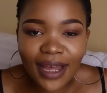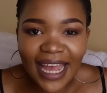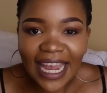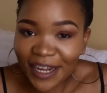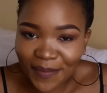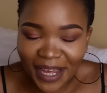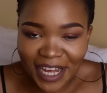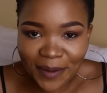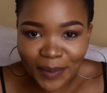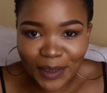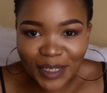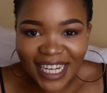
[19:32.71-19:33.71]
any
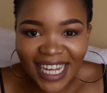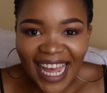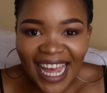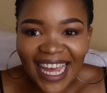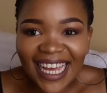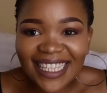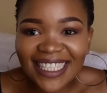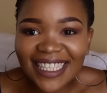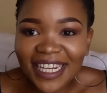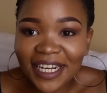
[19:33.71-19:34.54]
makeup look, it's the